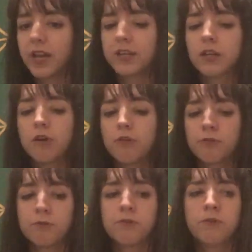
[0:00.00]
and go
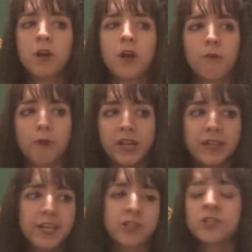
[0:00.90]
through
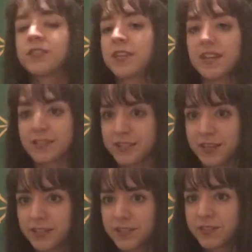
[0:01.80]
regulations that
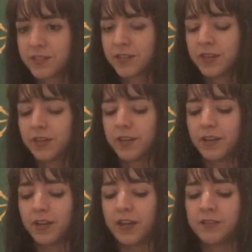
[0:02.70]
exist
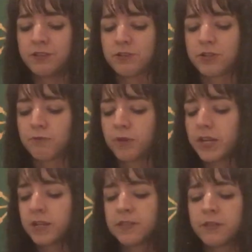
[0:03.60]
and
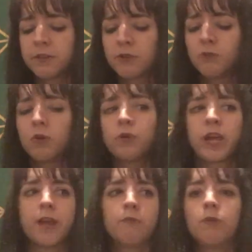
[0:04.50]
reconsider,
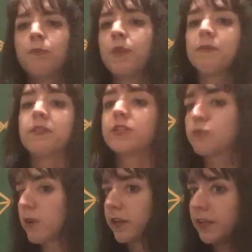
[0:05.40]
okay, well, maybe
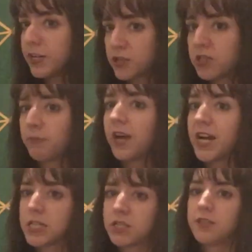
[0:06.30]
this regulation
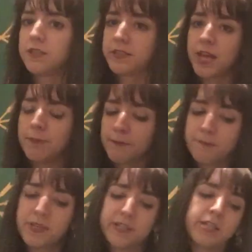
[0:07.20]
applies to this type of
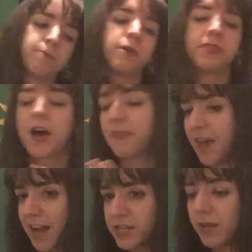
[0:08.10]
business, but not
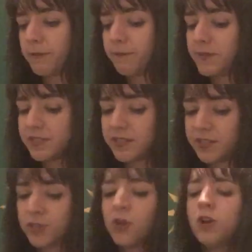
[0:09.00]
that type of
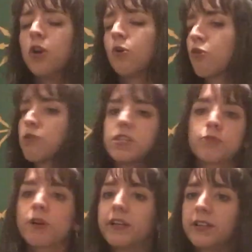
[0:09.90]
business. Or
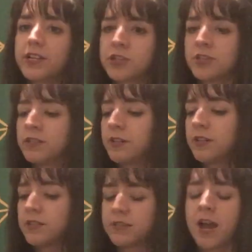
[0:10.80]
this regulation
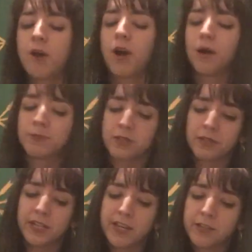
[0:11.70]
is now
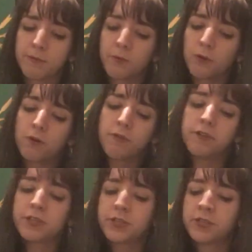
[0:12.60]
obsolete. Or
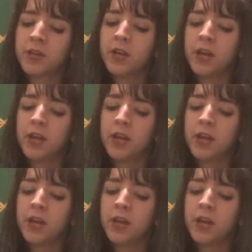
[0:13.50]
this